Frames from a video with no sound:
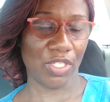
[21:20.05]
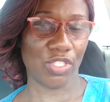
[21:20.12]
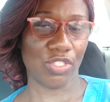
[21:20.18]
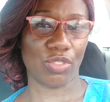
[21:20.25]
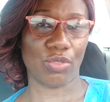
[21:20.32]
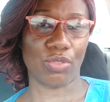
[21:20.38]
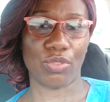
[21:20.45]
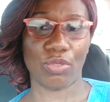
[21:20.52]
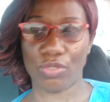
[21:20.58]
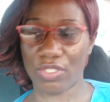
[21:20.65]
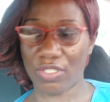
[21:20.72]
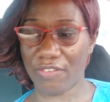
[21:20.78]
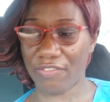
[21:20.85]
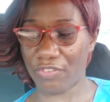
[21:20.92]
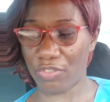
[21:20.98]
So
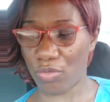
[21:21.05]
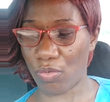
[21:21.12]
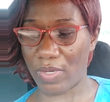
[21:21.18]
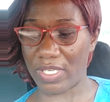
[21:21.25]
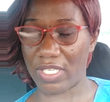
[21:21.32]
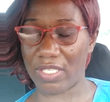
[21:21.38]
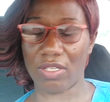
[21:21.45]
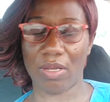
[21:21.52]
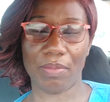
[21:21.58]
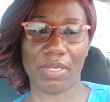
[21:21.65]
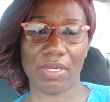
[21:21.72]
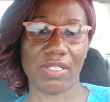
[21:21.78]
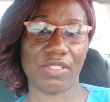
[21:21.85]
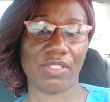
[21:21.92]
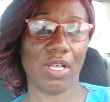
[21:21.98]
those of you, when the
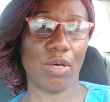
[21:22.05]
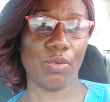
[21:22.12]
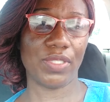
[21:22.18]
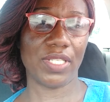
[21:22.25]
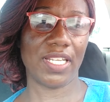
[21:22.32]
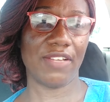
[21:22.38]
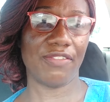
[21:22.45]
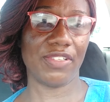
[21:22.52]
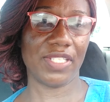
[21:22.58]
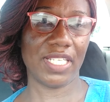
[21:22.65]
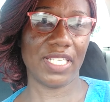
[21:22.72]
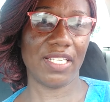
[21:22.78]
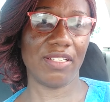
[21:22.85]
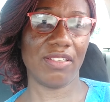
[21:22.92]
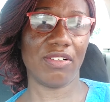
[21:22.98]
number is out and
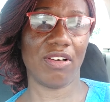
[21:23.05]
everything,